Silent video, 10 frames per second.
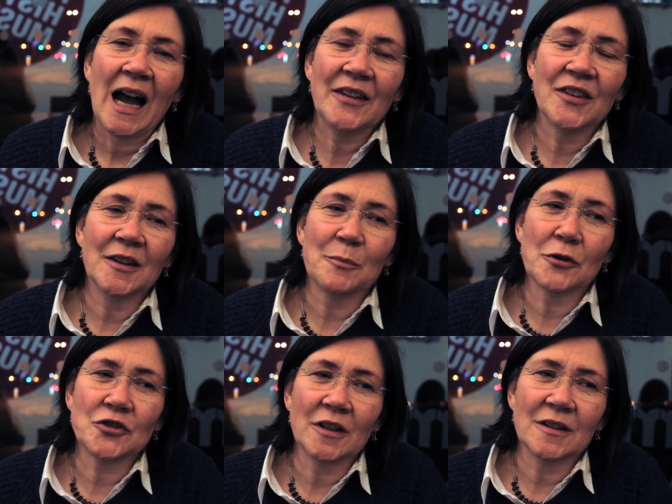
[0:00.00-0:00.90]
I think the
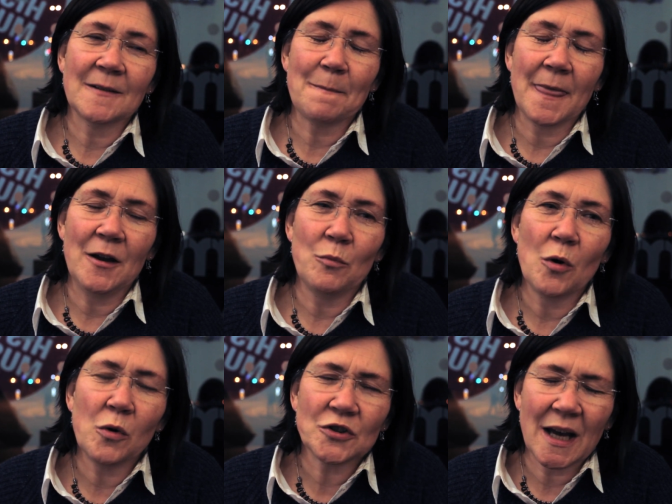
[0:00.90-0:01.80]
project, it,
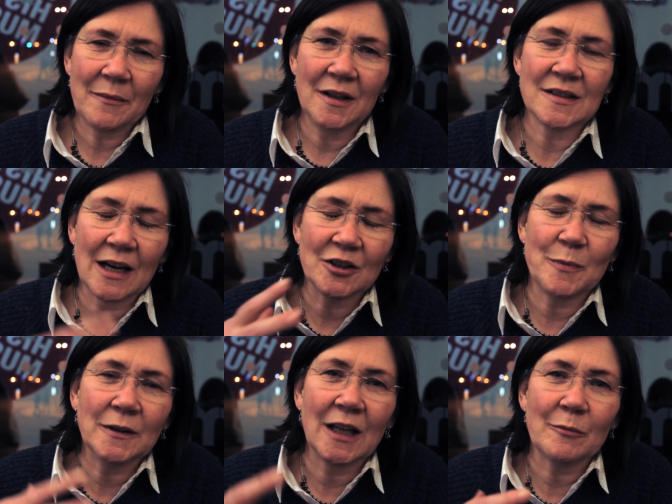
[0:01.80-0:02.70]
what's happening now is
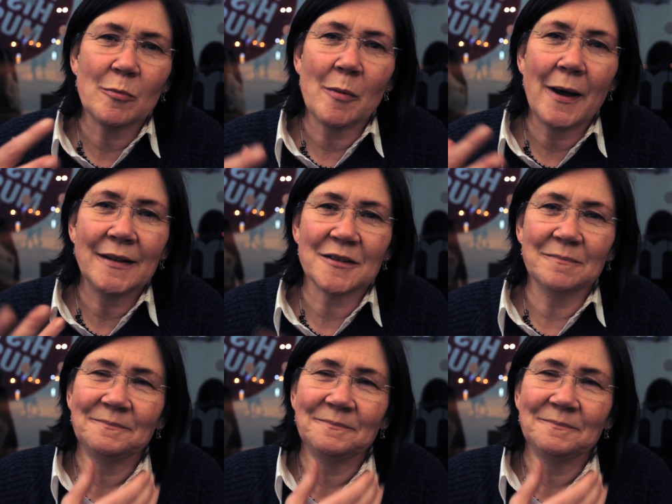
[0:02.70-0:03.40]
building up a momentum,